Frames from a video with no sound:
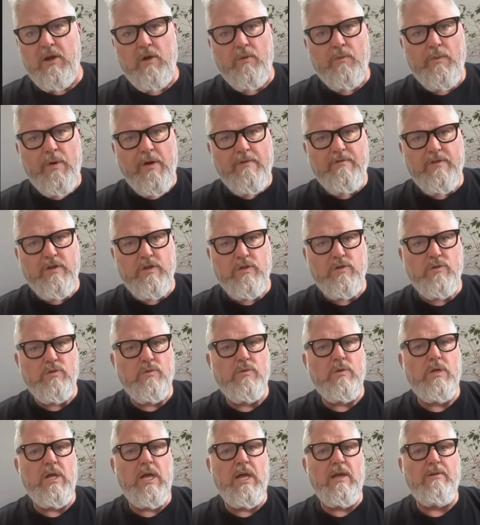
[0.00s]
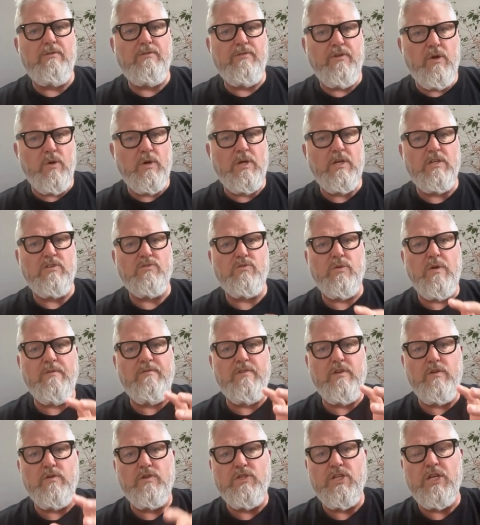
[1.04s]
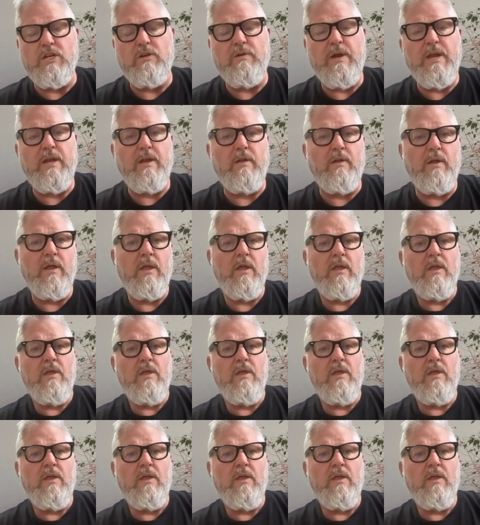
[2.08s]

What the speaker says: are revenue-focused, revenue-generating,